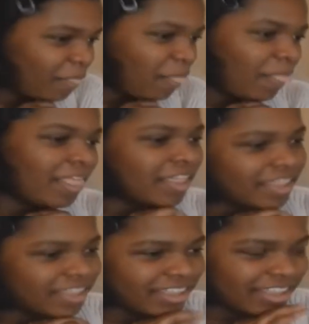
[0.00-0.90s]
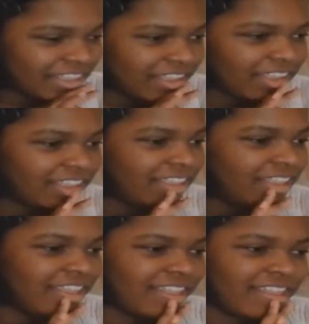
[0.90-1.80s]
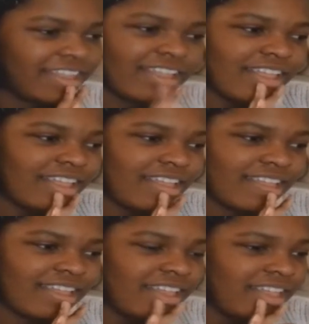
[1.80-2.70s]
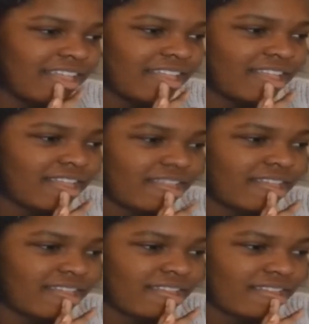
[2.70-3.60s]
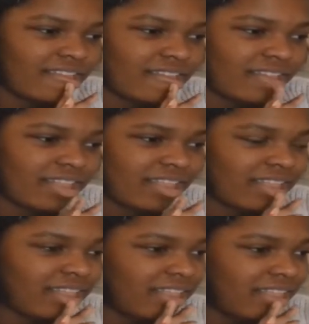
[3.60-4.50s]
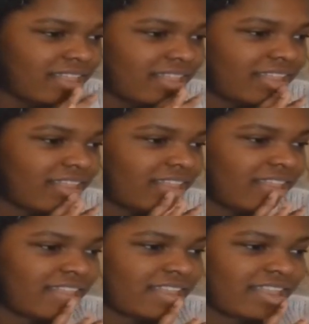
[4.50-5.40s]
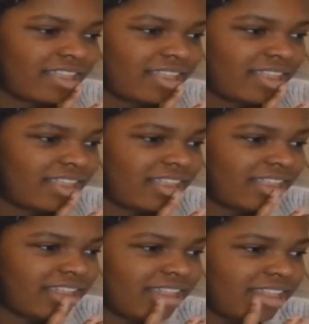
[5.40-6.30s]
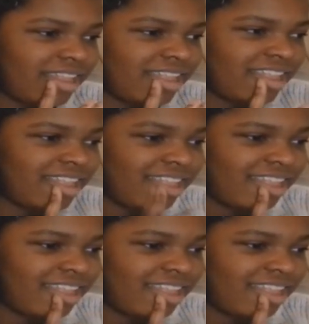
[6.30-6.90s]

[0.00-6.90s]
No one is speaking in this clip.